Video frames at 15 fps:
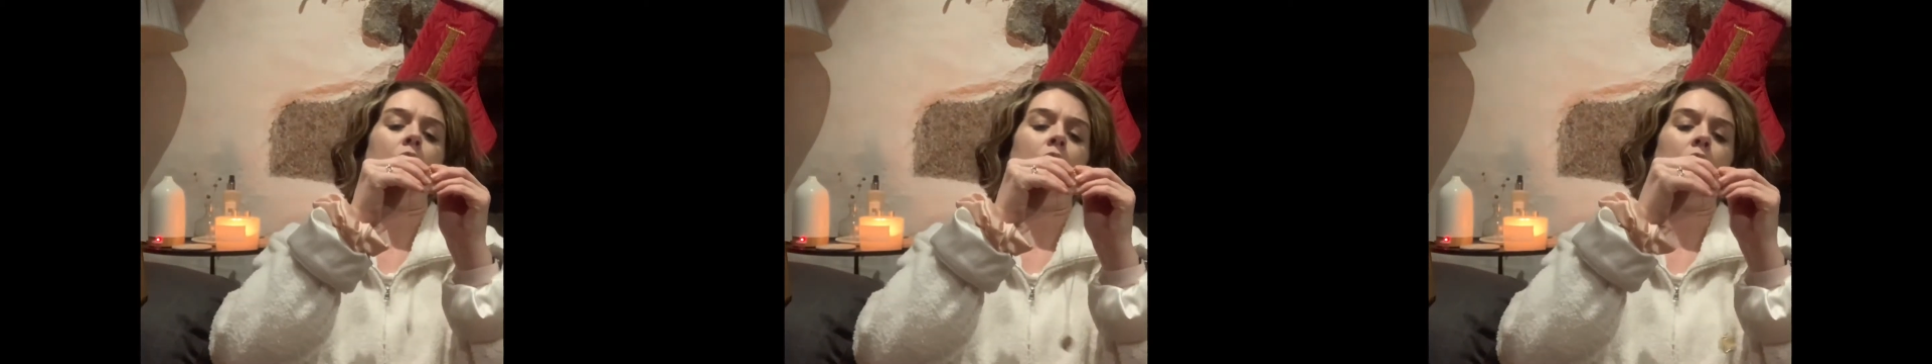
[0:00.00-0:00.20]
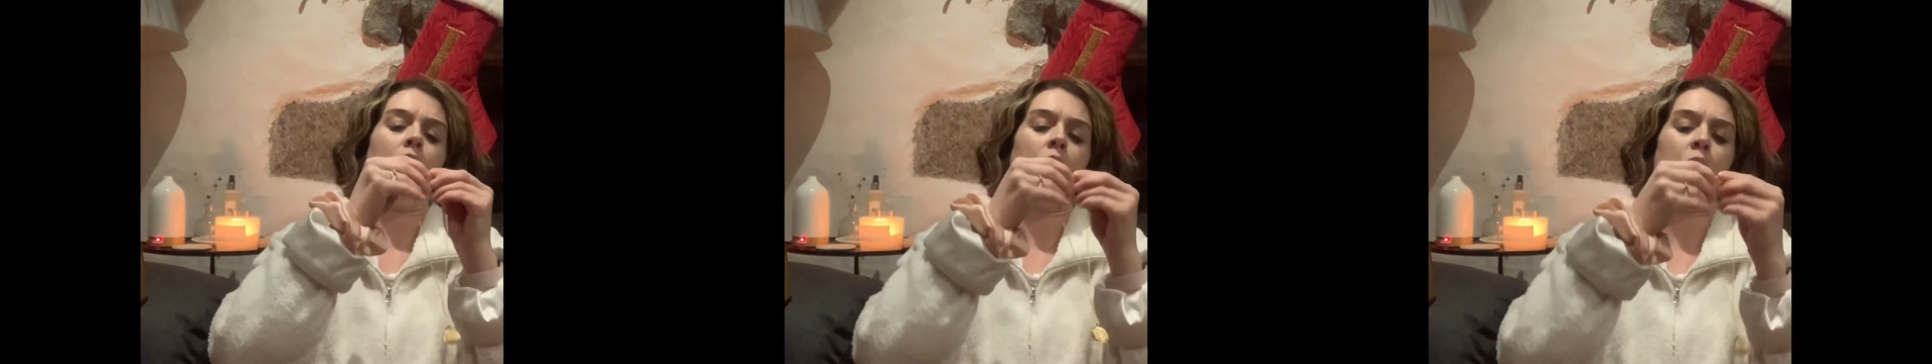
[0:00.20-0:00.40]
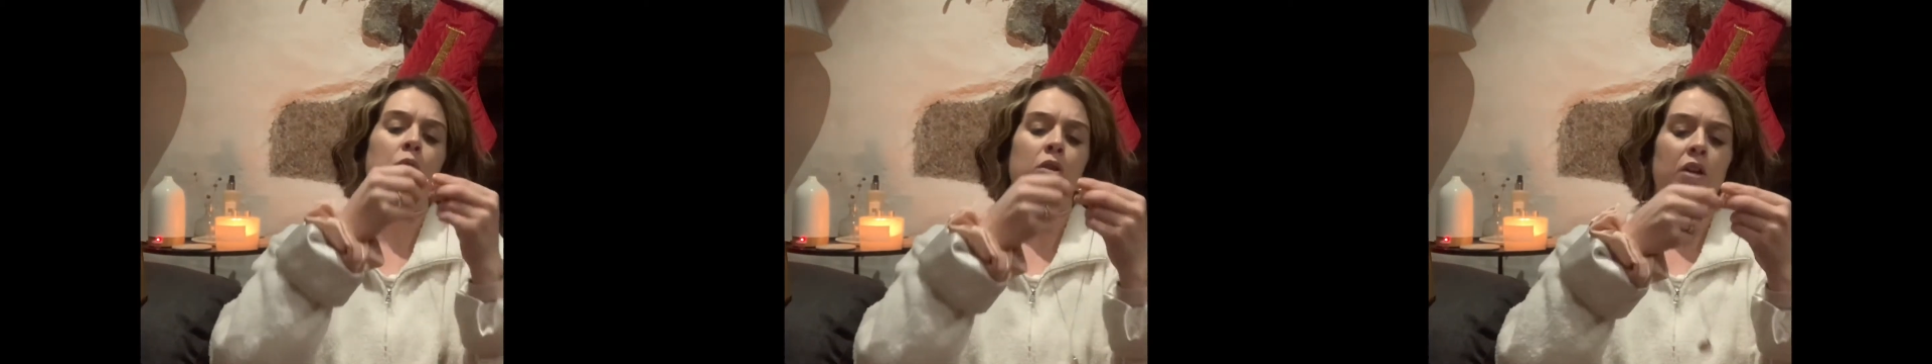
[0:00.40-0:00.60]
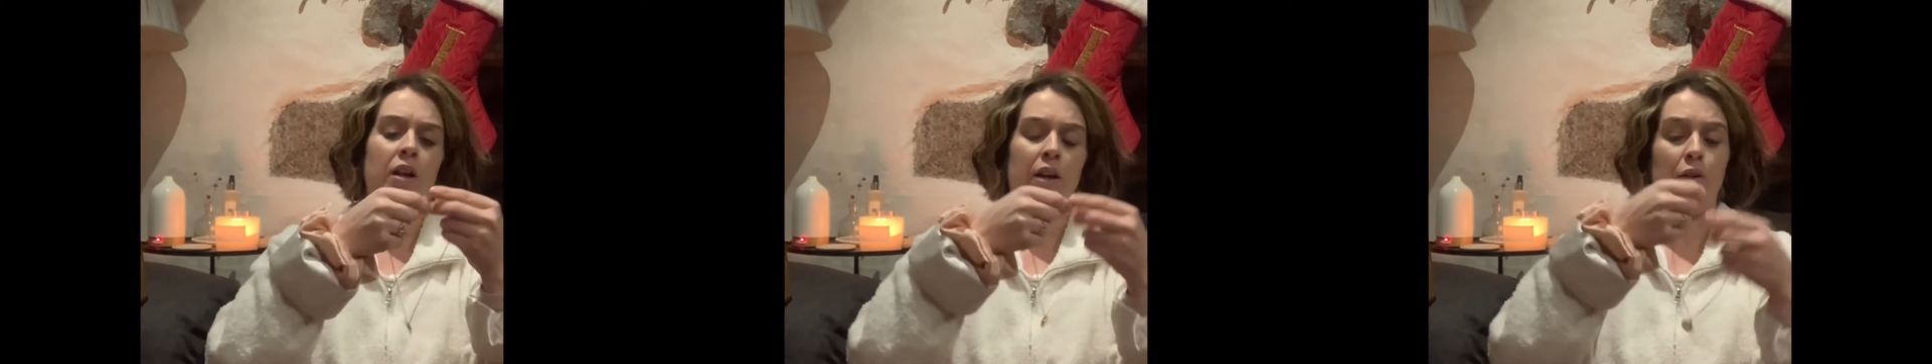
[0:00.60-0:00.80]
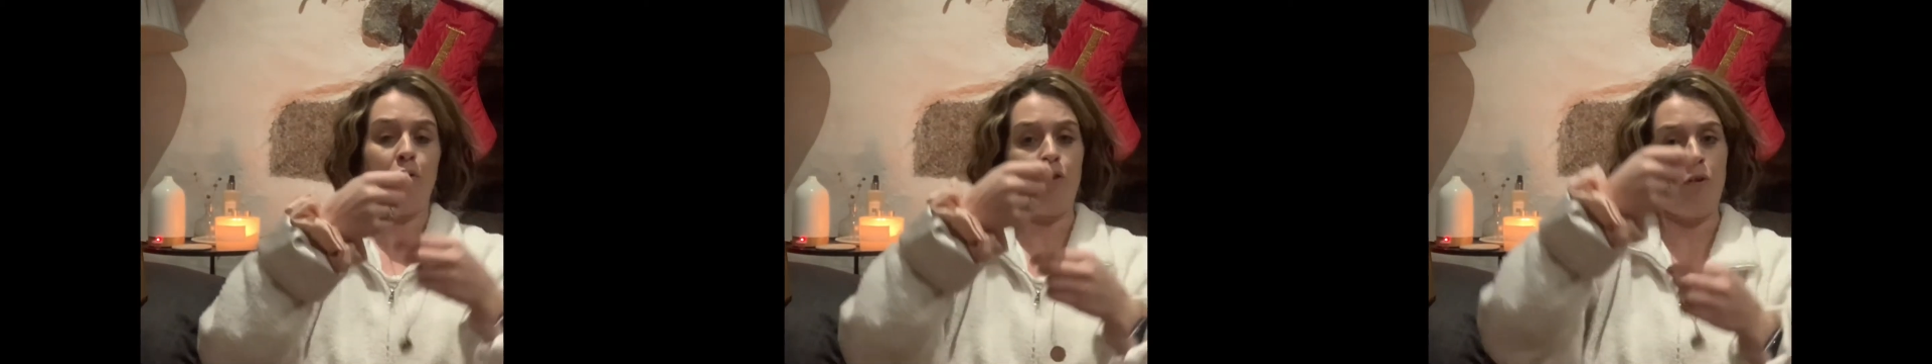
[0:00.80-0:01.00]
I would like
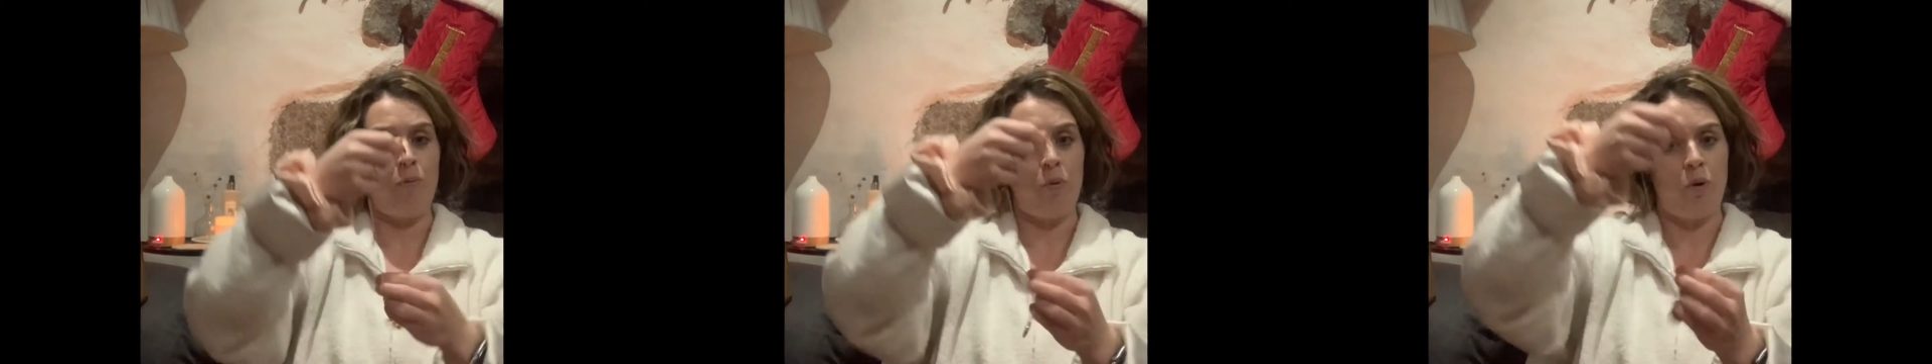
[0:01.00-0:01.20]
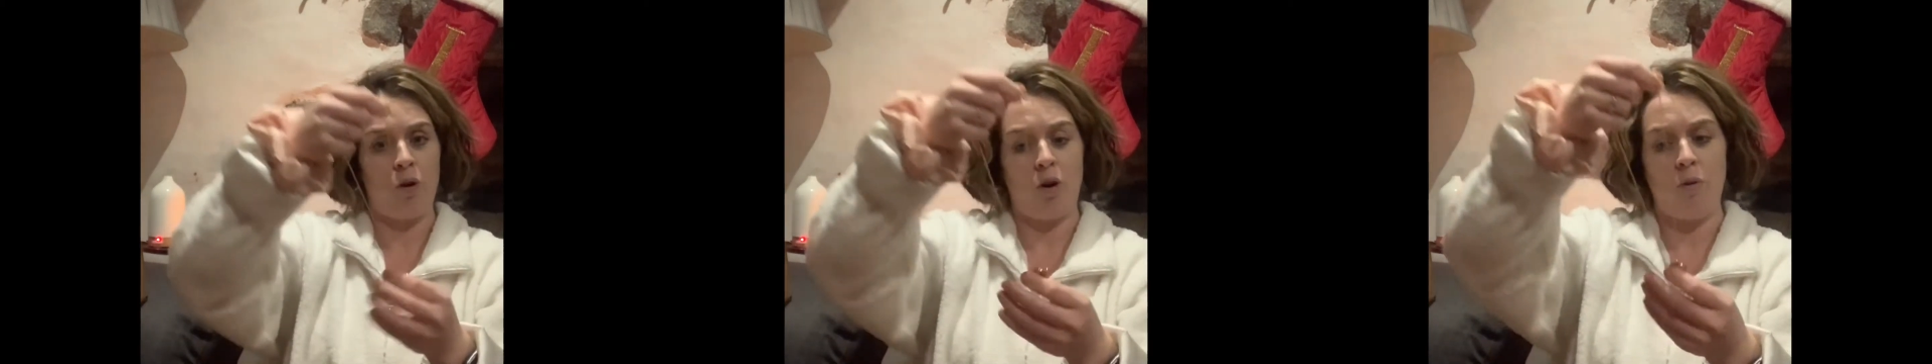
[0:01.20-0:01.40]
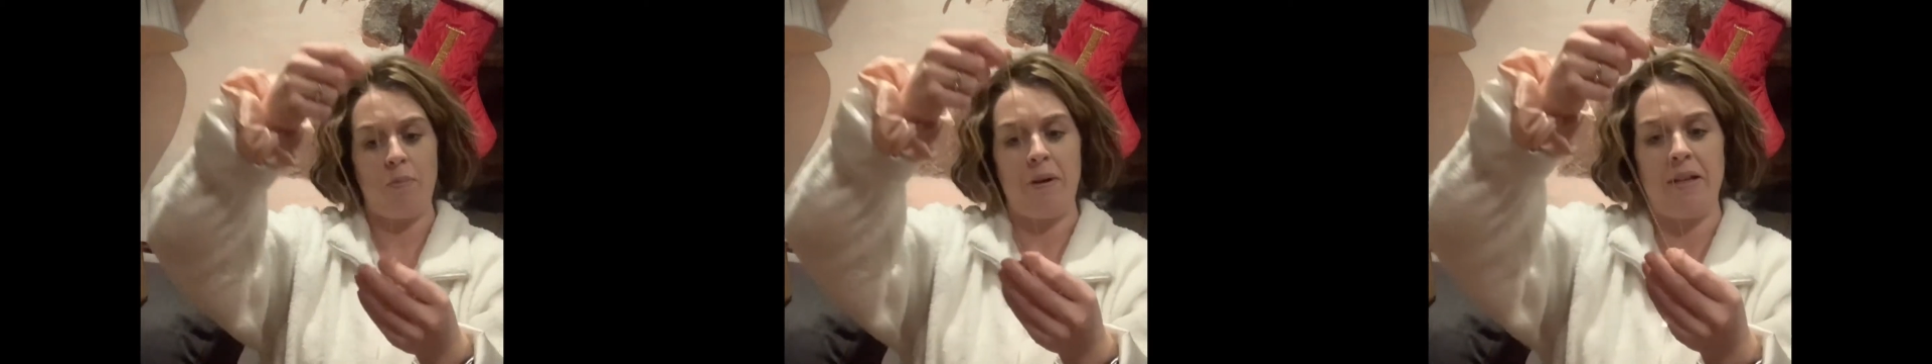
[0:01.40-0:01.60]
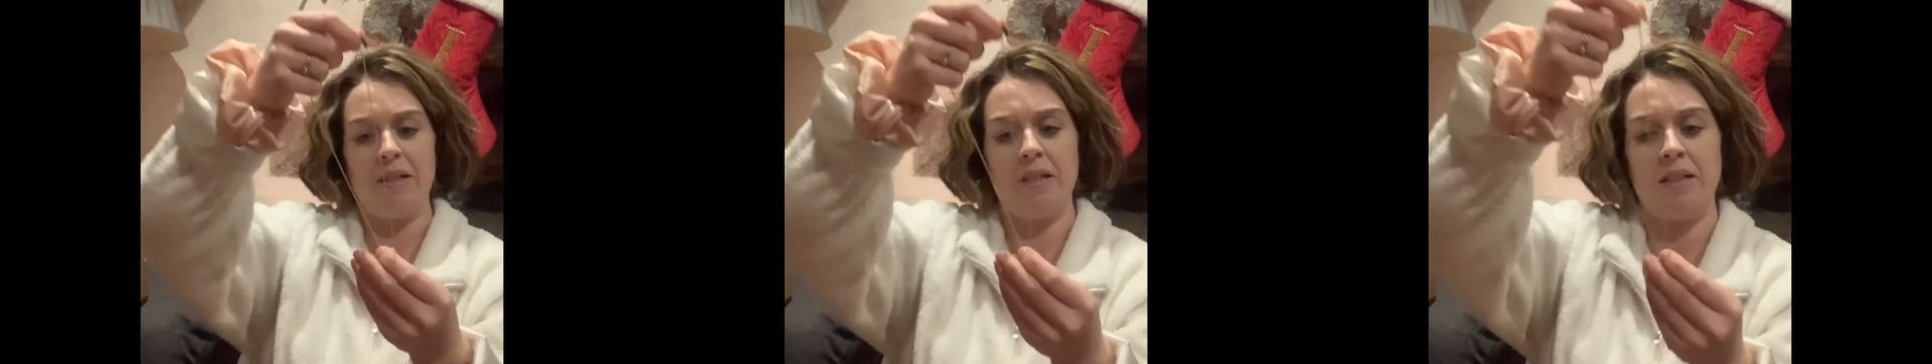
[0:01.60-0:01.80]
a few more gold pieces.